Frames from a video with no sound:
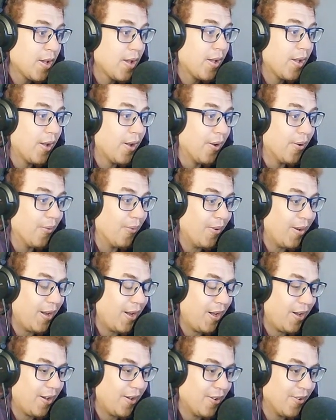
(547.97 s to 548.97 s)
Oh
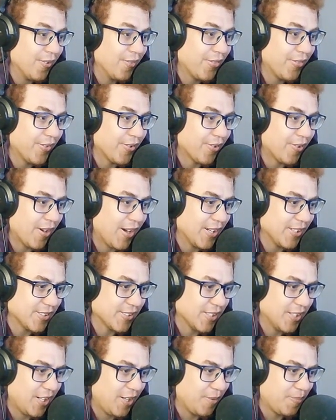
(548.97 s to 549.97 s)
wow,
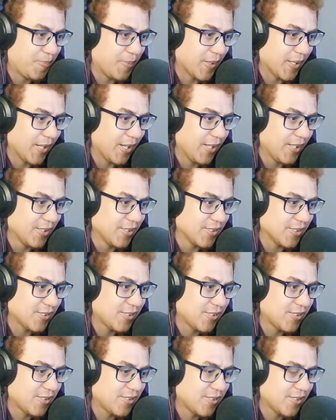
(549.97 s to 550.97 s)
rising up
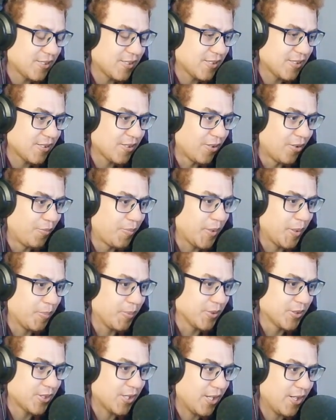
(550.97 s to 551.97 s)
against, or
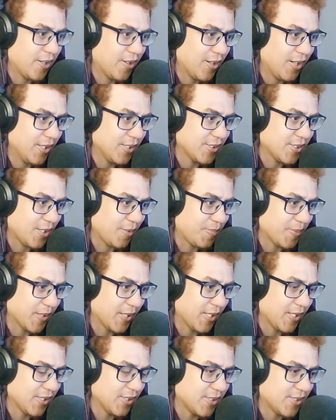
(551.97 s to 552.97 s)
people trying to rise up
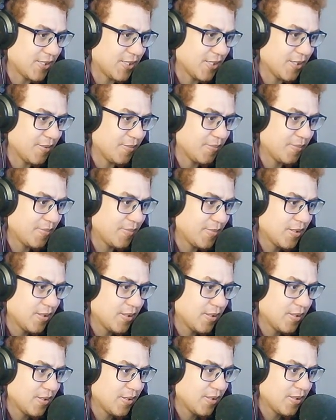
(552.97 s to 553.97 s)
against him.
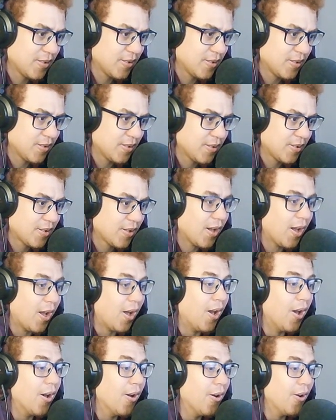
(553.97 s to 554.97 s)

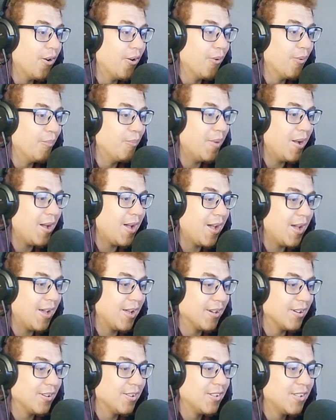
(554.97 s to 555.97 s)
Oh
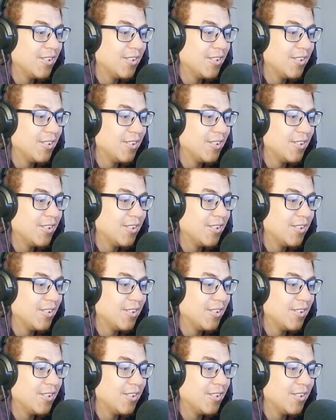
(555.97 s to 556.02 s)
man.